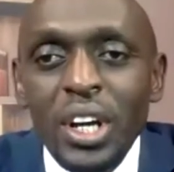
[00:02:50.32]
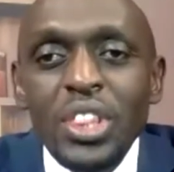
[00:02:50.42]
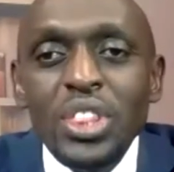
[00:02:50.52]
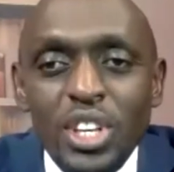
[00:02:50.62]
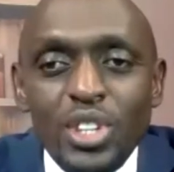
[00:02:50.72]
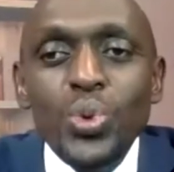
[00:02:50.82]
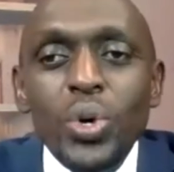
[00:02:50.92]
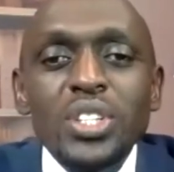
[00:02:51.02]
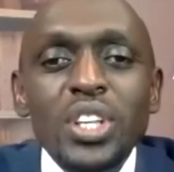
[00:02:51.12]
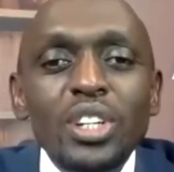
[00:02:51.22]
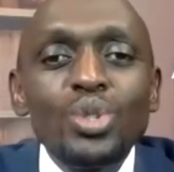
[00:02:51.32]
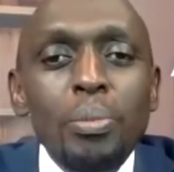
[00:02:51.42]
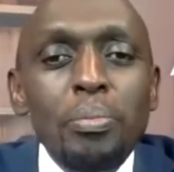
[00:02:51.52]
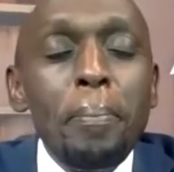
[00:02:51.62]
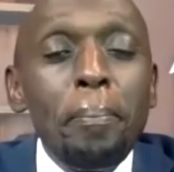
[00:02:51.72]
This one said to
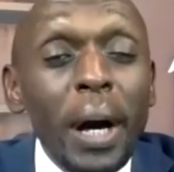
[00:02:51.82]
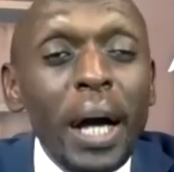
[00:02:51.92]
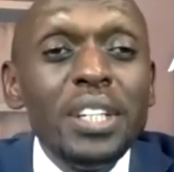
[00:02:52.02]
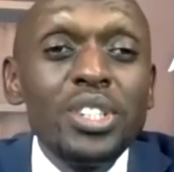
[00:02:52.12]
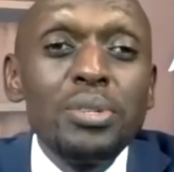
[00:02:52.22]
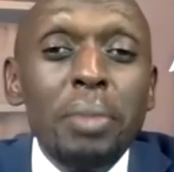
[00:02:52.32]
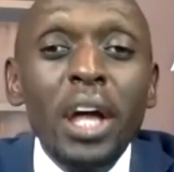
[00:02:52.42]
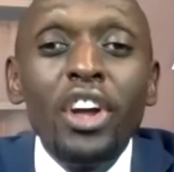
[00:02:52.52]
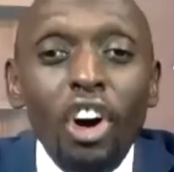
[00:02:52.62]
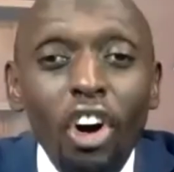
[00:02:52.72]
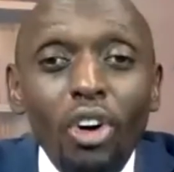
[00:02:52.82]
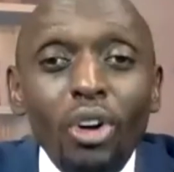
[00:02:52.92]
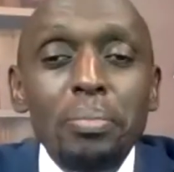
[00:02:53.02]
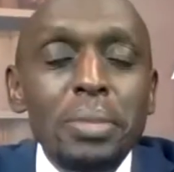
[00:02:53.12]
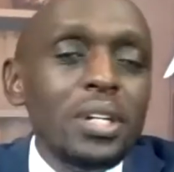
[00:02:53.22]
be punished by all
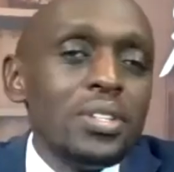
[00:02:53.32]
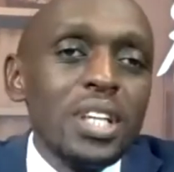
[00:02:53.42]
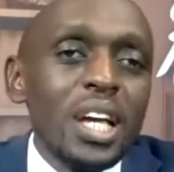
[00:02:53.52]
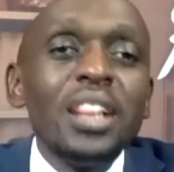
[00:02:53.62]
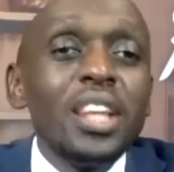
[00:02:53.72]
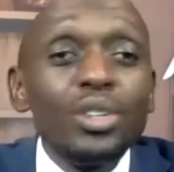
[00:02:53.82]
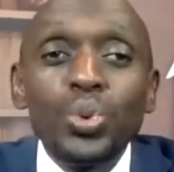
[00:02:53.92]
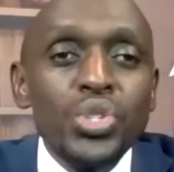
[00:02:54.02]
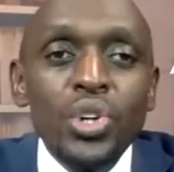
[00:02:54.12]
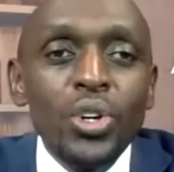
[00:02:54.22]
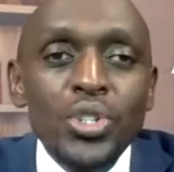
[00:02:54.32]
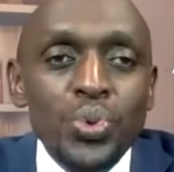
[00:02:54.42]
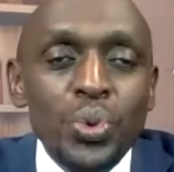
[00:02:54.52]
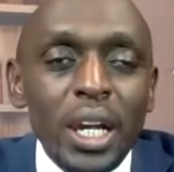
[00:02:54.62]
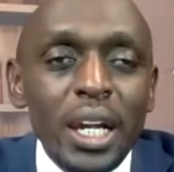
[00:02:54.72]
means, and that was God's
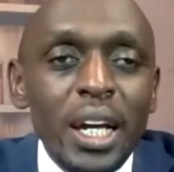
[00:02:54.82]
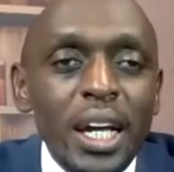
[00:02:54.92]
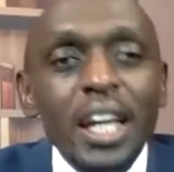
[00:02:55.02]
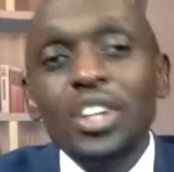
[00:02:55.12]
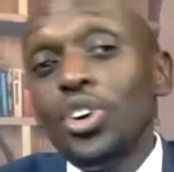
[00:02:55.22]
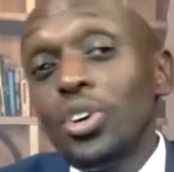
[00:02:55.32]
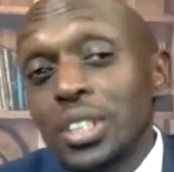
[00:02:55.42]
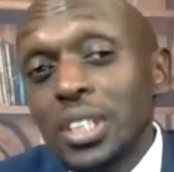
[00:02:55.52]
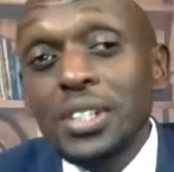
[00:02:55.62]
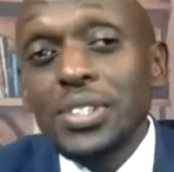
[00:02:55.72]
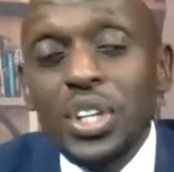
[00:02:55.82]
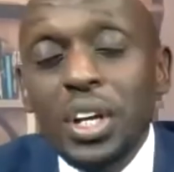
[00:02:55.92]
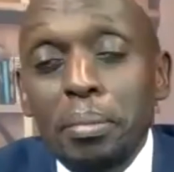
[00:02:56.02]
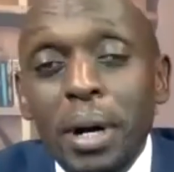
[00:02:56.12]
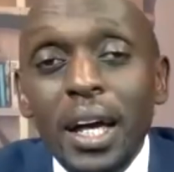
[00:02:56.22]
will. And God tells
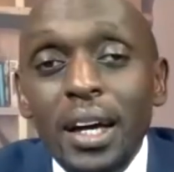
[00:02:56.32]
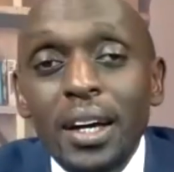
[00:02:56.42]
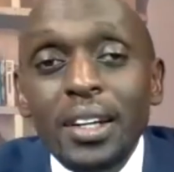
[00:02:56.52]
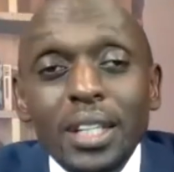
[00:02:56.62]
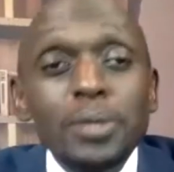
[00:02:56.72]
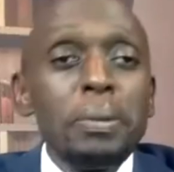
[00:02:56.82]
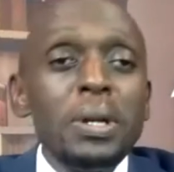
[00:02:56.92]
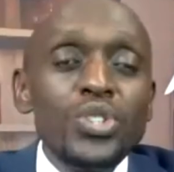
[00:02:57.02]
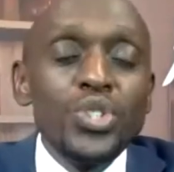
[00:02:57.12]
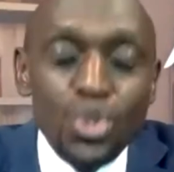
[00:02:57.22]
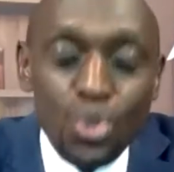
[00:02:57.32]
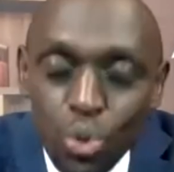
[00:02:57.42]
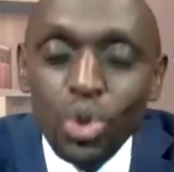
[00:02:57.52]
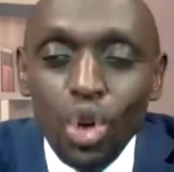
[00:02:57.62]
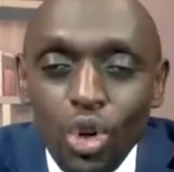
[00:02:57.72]
Jeremiah that please do
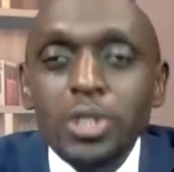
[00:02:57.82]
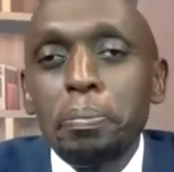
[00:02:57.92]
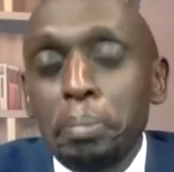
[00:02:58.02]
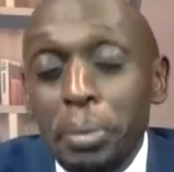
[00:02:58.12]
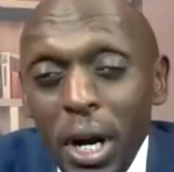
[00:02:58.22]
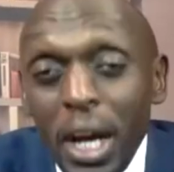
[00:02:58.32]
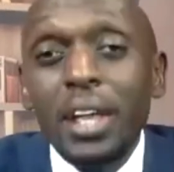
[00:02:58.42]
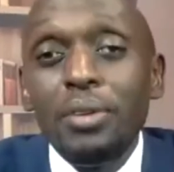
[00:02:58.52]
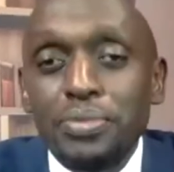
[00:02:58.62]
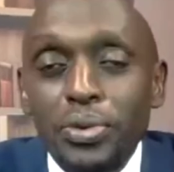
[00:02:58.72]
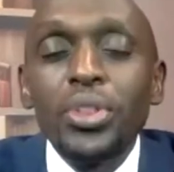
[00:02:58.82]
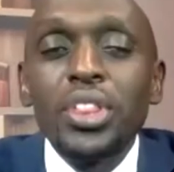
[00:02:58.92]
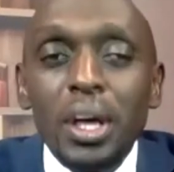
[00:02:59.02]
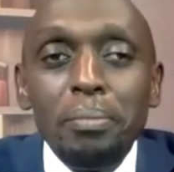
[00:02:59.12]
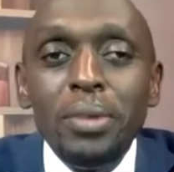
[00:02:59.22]
not pray for
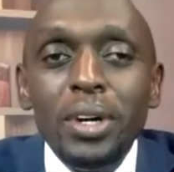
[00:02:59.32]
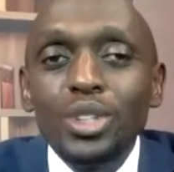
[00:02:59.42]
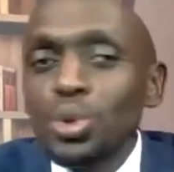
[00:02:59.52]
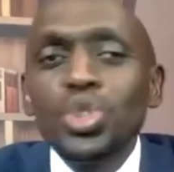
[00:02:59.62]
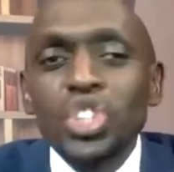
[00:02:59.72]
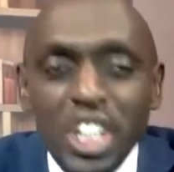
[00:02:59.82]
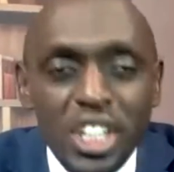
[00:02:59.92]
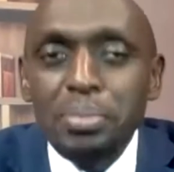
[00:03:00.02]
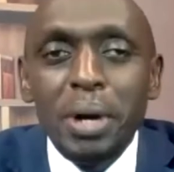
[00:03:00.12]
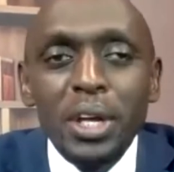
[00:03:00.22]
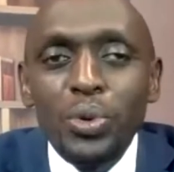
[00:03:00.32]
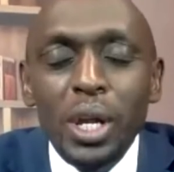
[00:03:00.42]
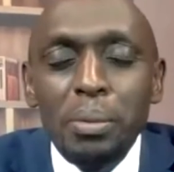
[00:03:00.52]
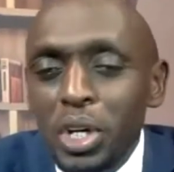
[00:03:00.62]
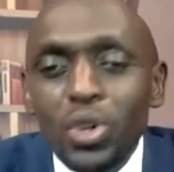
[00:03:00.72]
them to change my
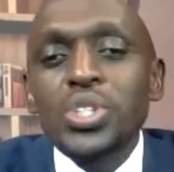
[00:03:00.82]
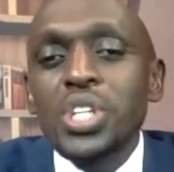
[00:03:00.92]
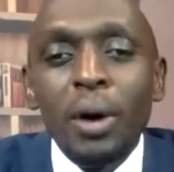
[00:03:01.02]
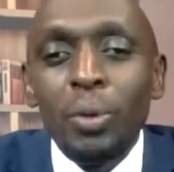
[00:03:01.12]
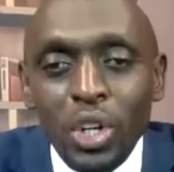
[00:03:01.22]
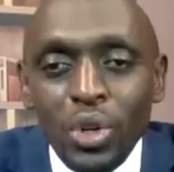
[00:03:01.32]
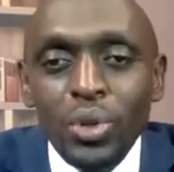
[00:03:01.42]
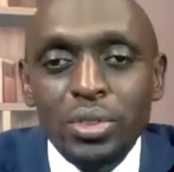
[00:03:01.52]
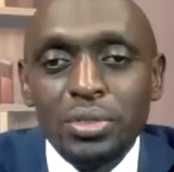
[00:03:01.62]
will, because I will not.